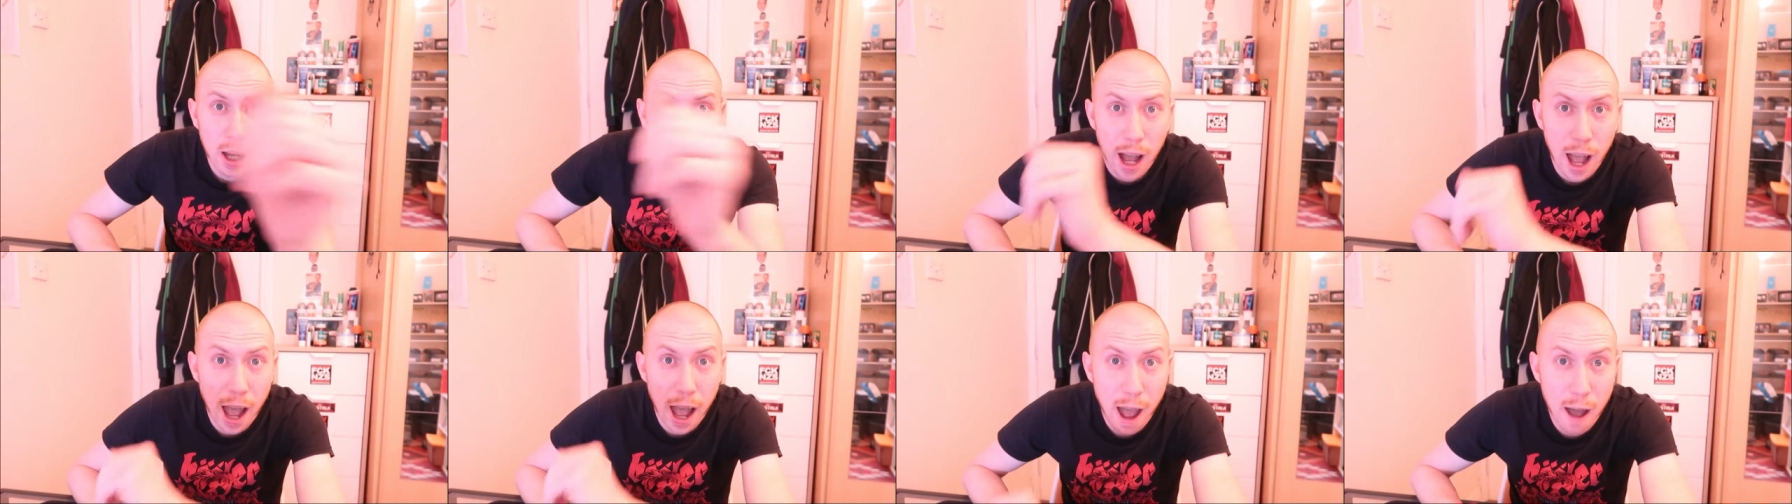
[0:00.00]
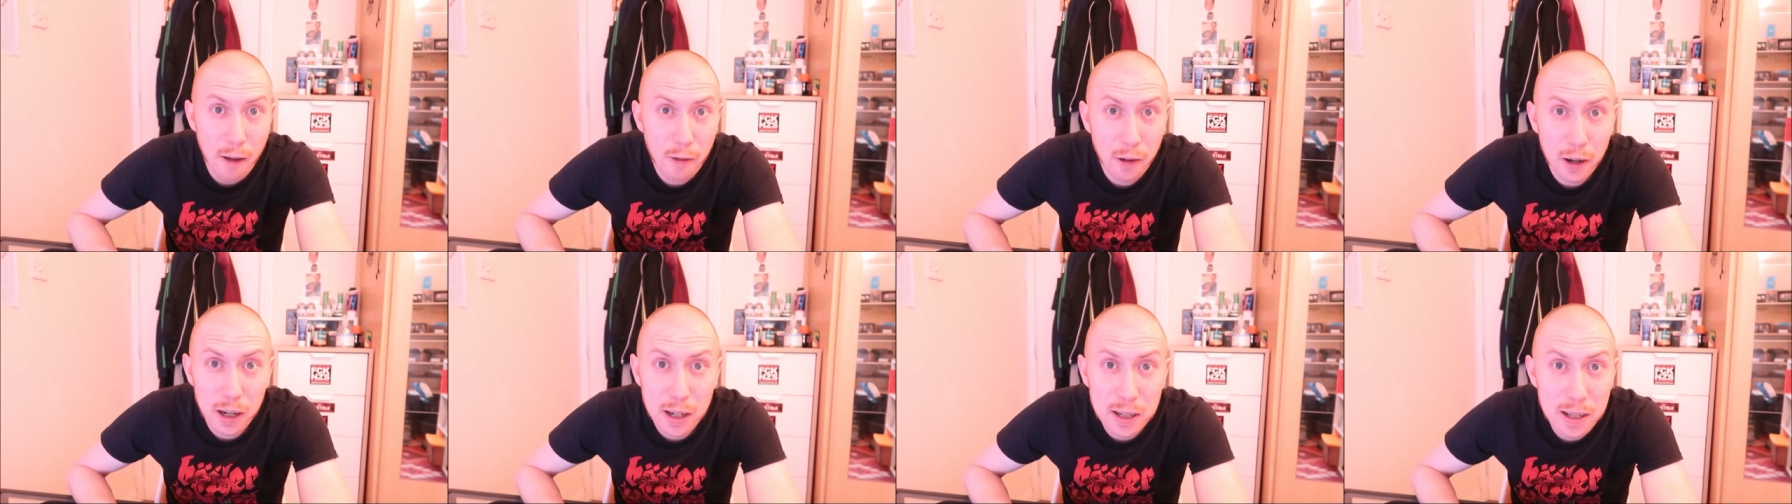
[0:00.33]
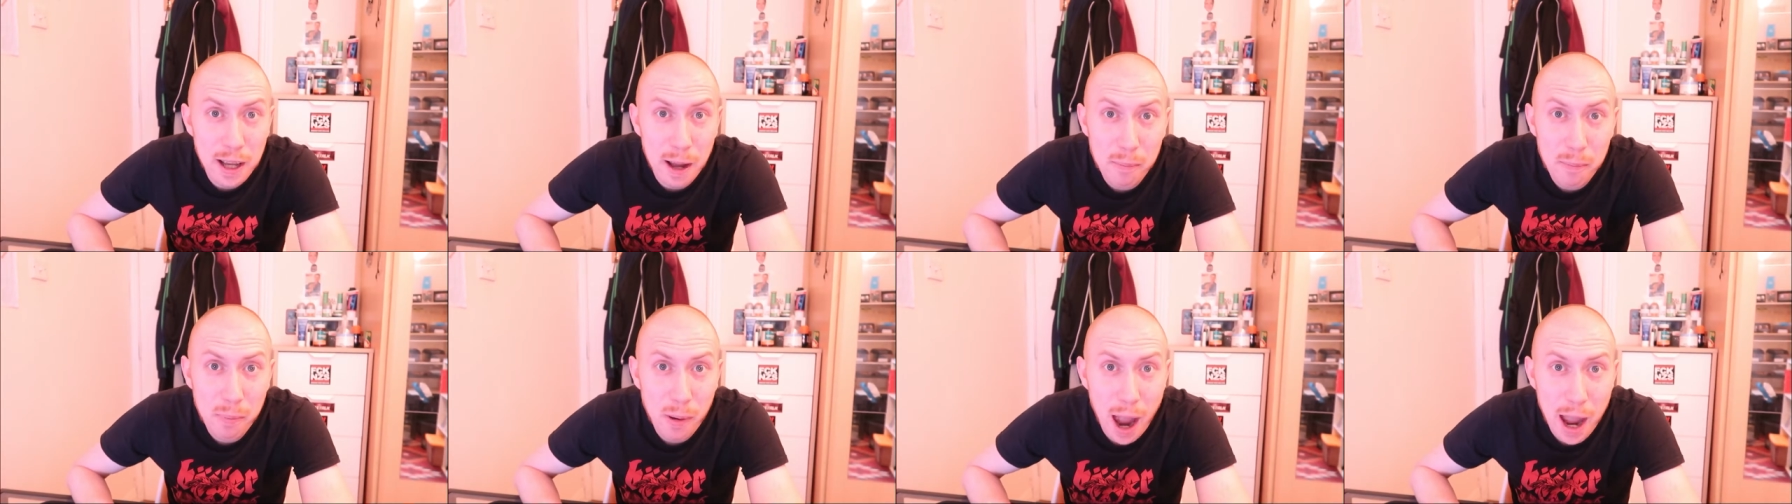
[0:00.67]
For
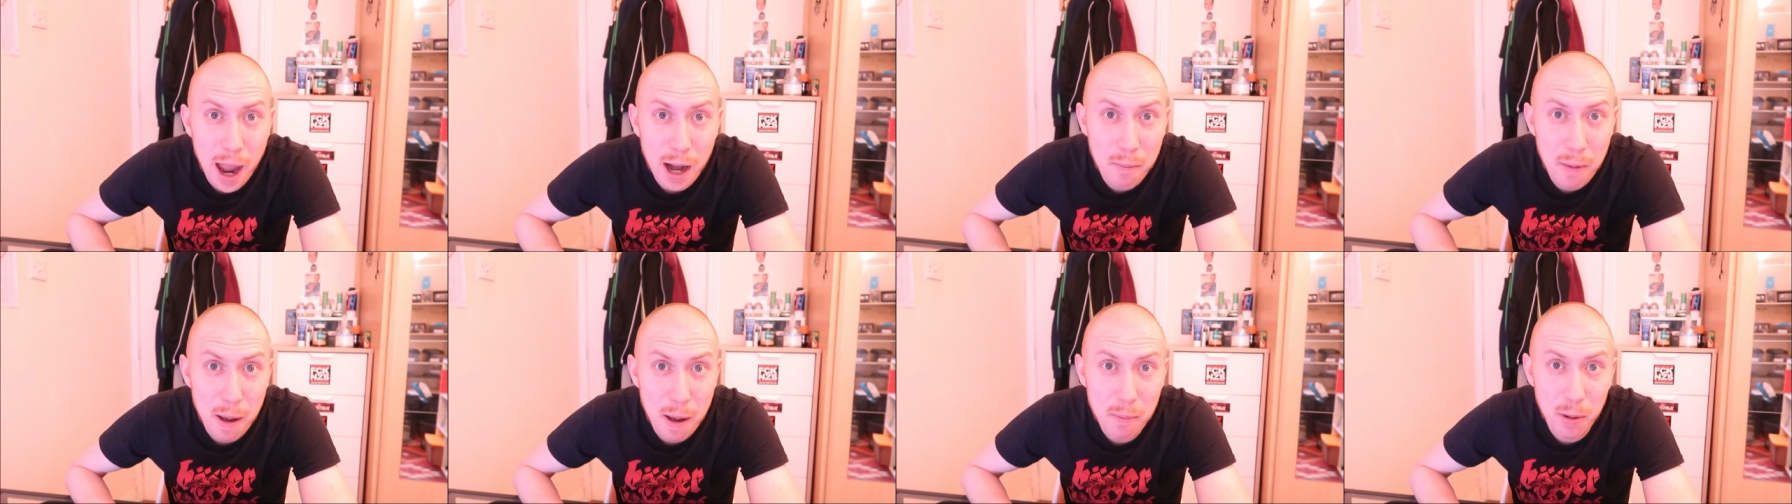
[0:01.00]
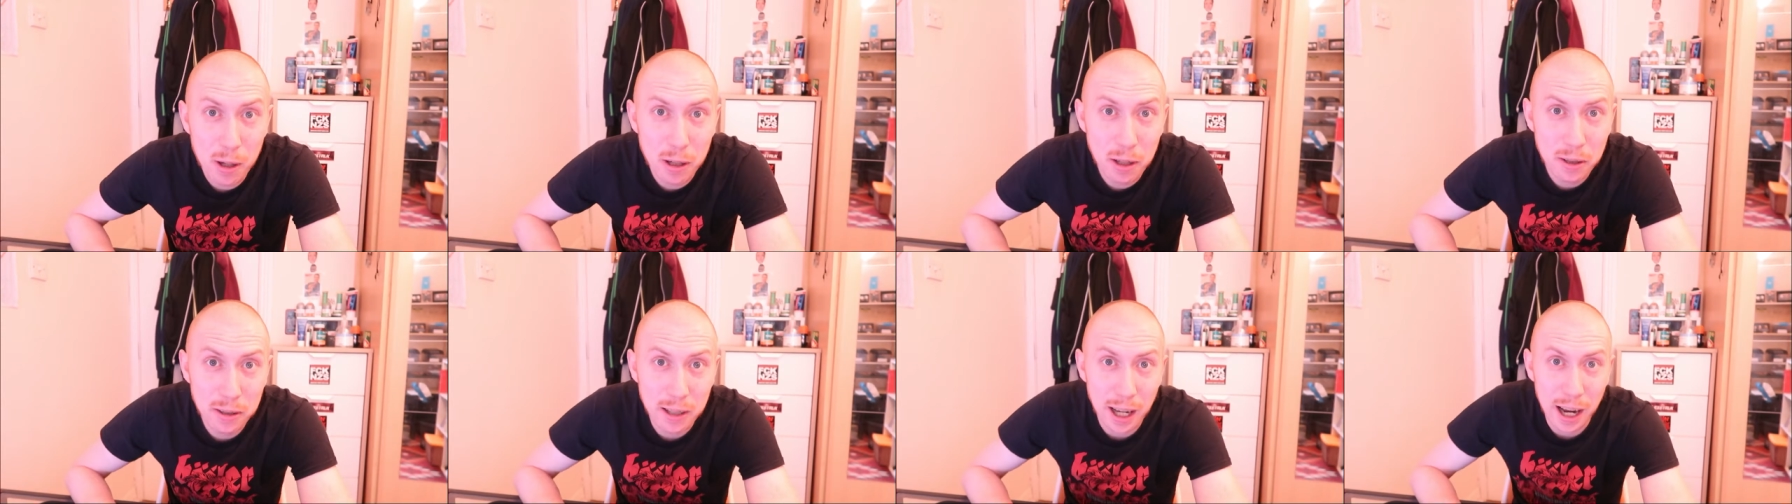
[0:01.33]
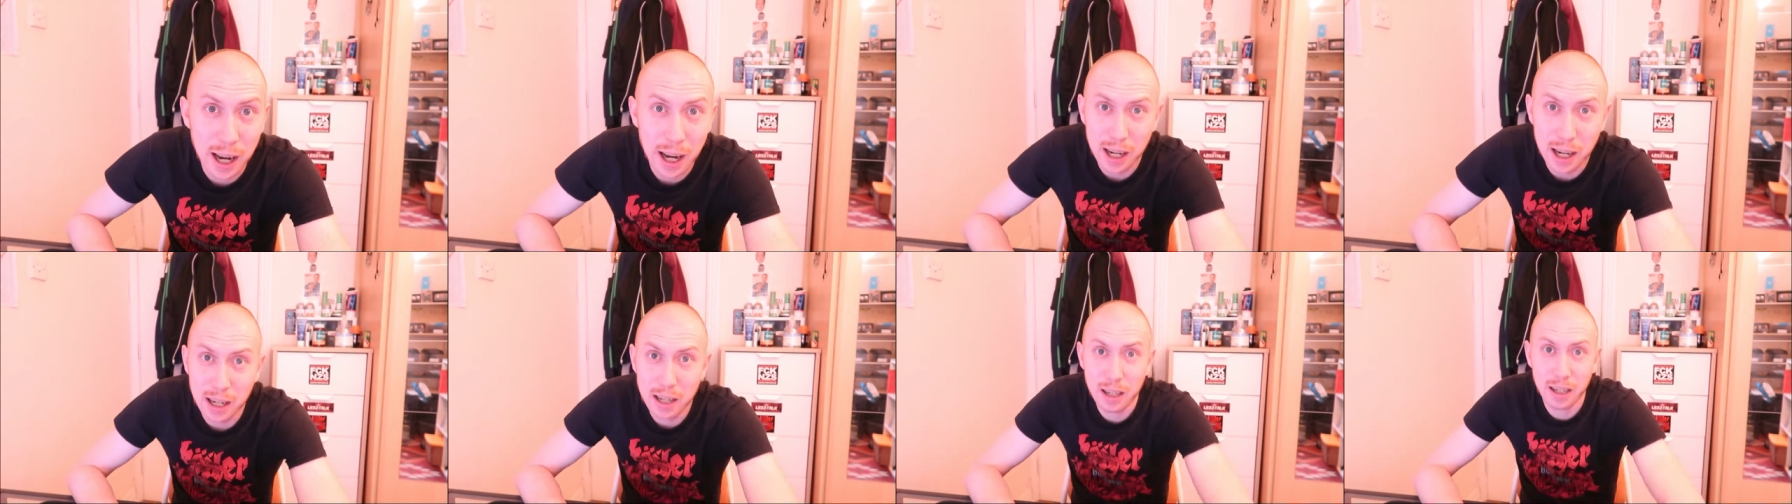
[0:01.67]
example, I remember the
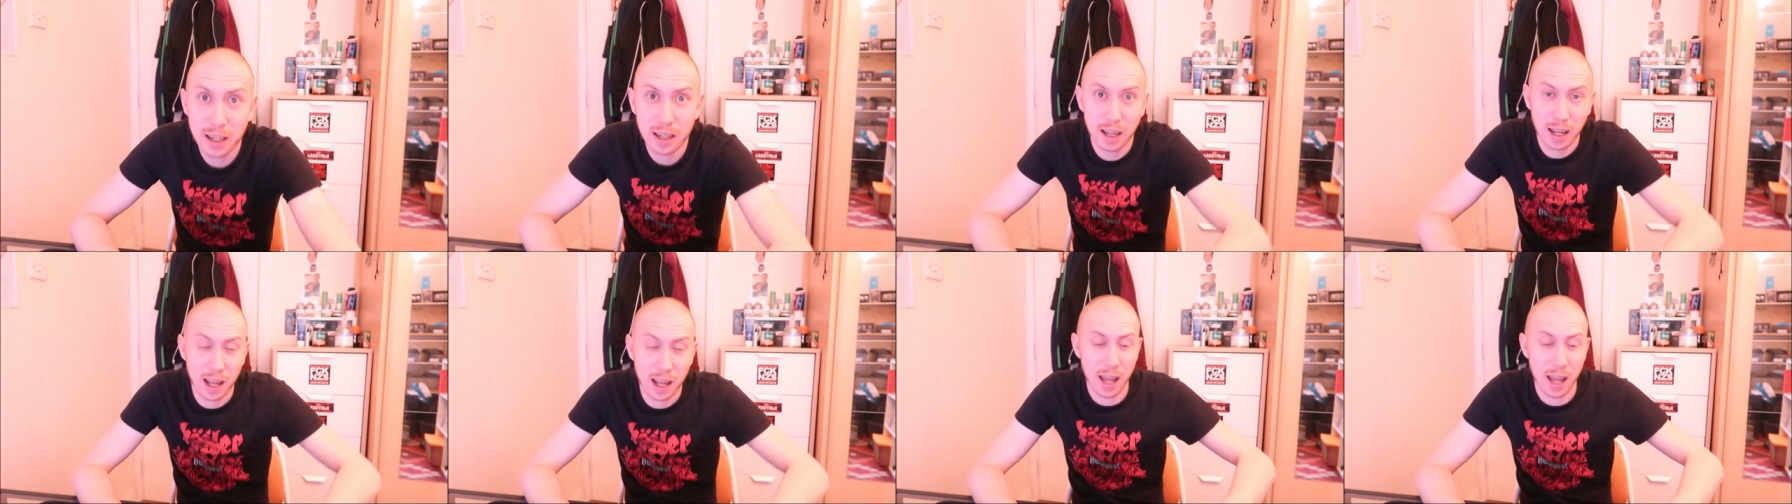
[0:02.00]
day,